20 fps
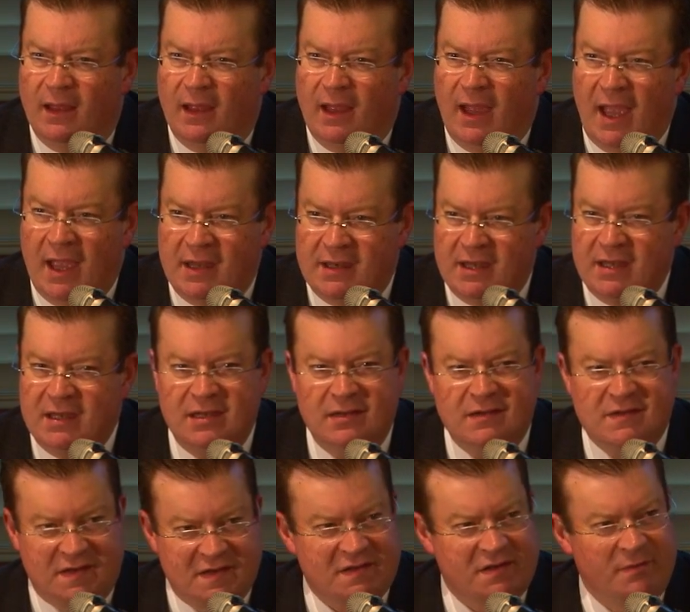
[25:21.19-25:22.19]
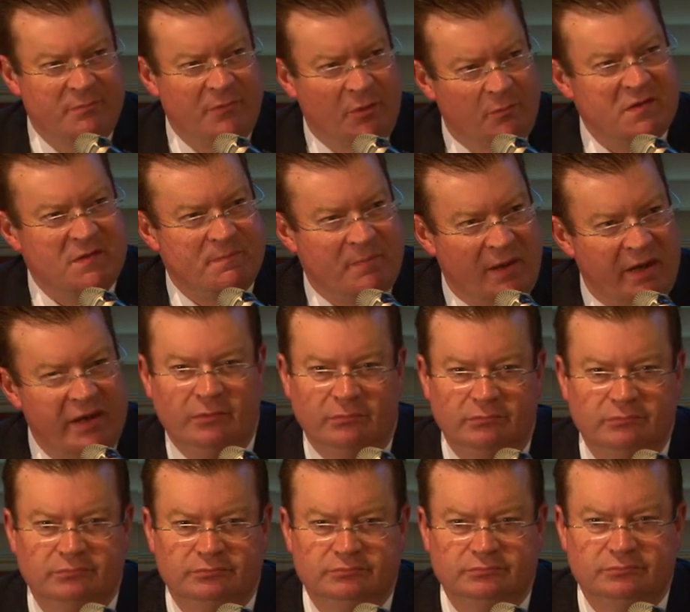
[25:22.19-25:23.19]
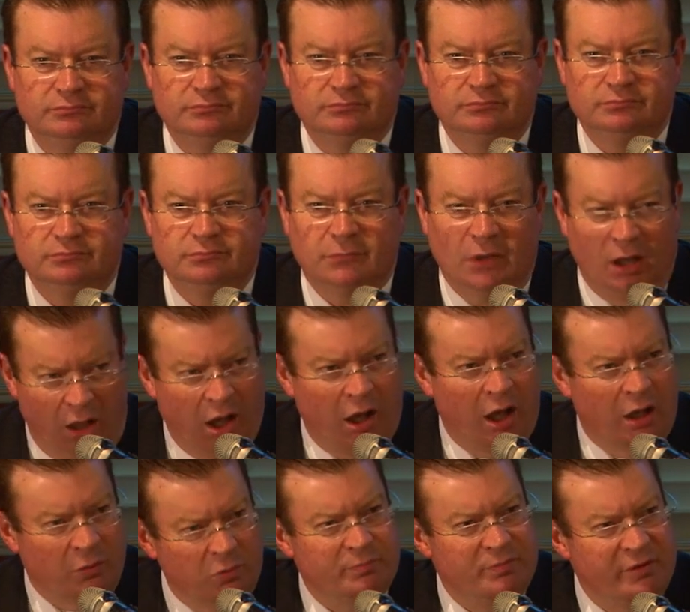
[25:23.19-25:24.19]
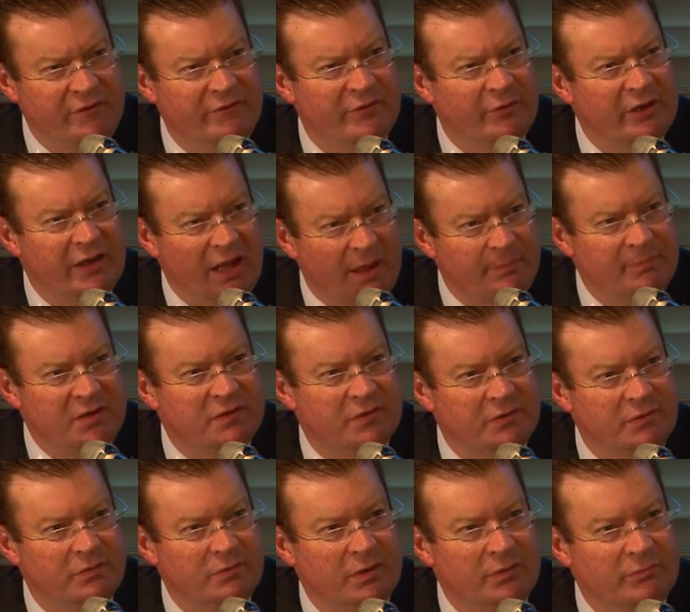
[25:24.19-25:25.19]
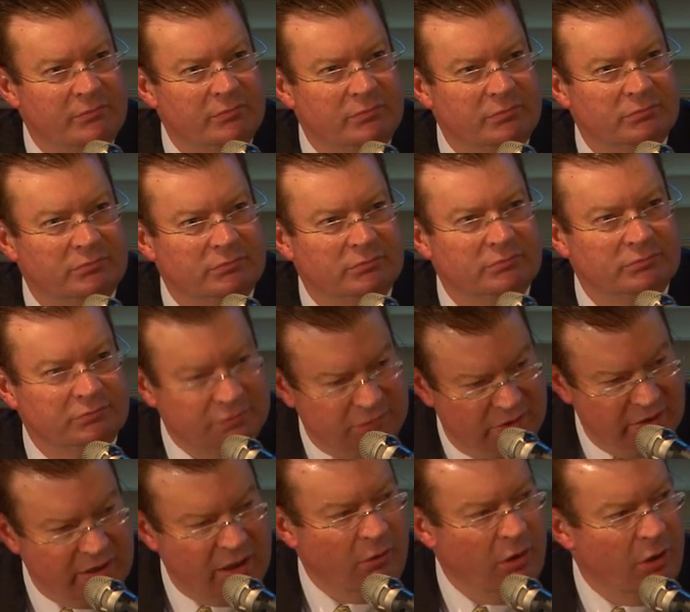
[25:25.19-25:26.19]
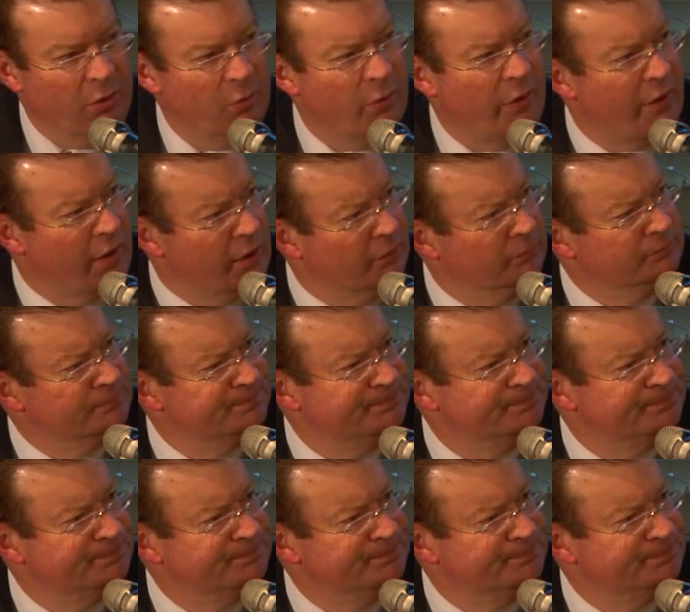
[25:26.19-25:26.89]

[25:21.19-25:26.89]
had any system that was better, I would be very happy to go along with that,